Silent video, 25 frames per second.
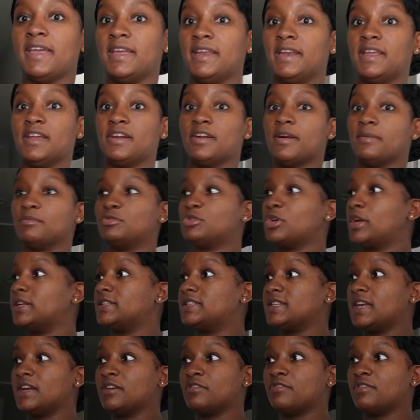in here I'm trying
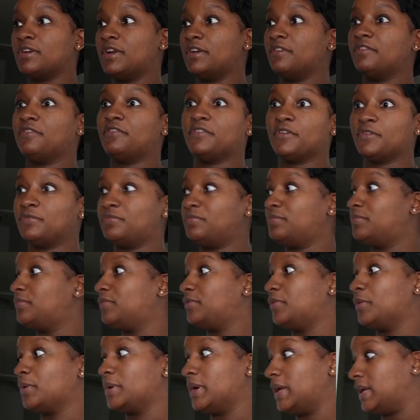to get rid of for
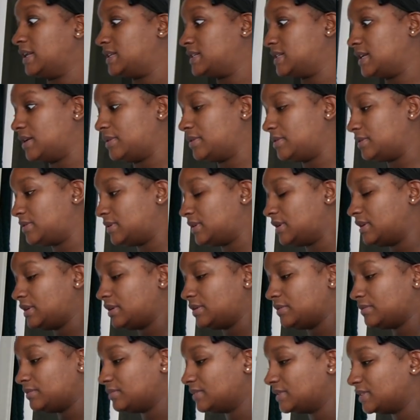4 days now.
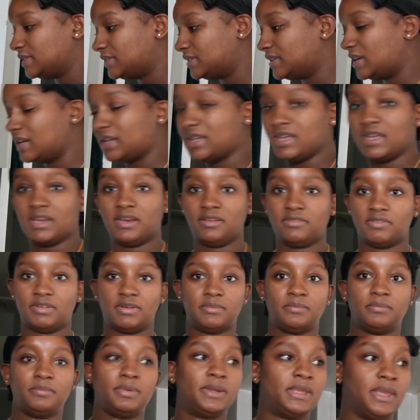I can't even.
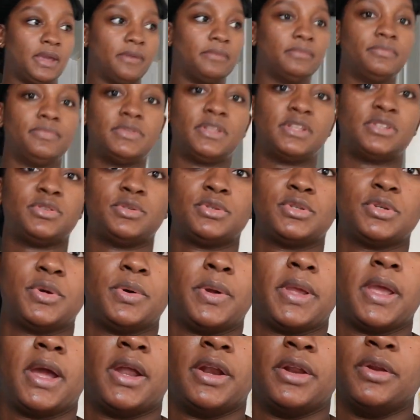But yeah, that's what's
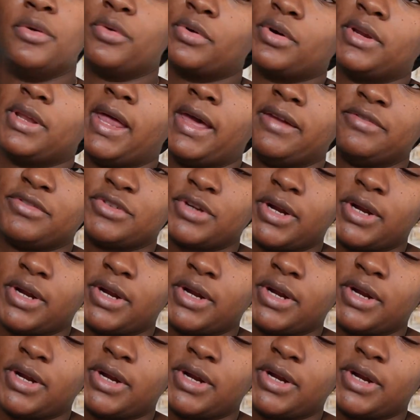going on in our lives